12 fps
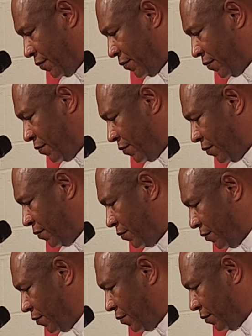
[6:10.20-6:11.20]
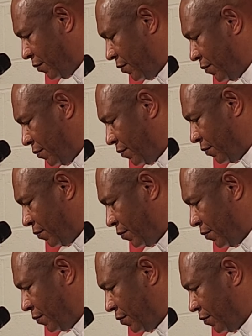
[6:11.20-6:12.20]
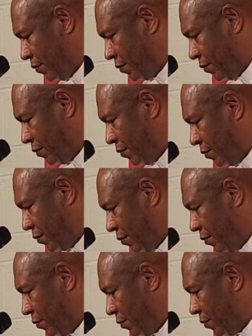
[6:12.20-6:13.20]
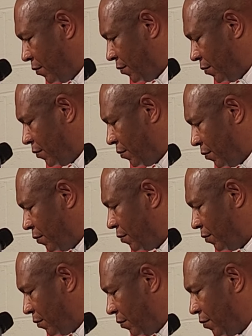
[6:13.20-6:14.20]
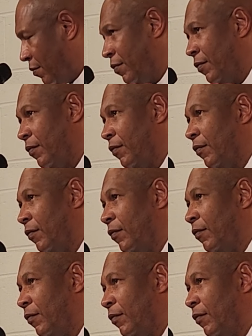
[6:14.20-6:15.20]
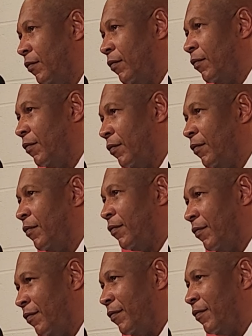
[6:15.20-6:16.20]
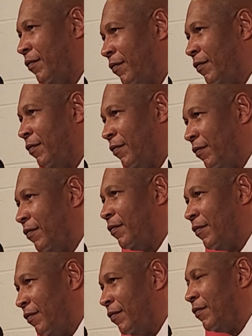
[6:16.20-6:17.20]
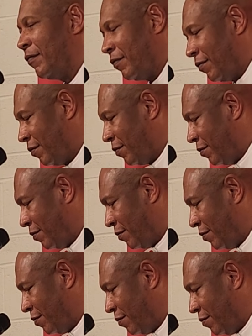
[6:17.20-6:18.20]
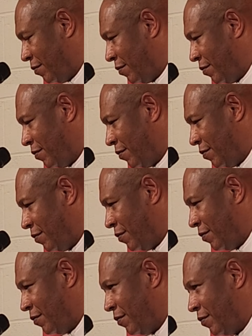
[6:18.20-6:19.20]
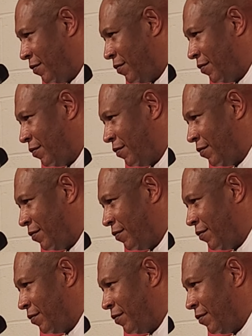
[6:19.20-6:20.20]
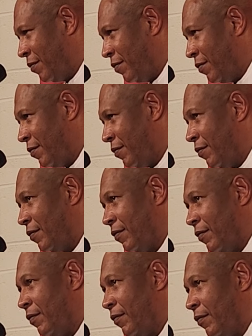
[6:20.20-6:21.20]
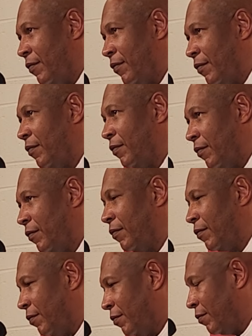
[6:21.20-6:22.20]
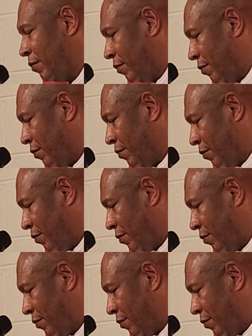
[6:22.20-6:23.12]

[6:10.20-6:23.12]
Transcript: and where they are as a team, and even you and your staff, it just, you know, negativity just starts to kind of pile in on you. How do you deal with that with them? I think it affected them in this game maybe too, once they got behind.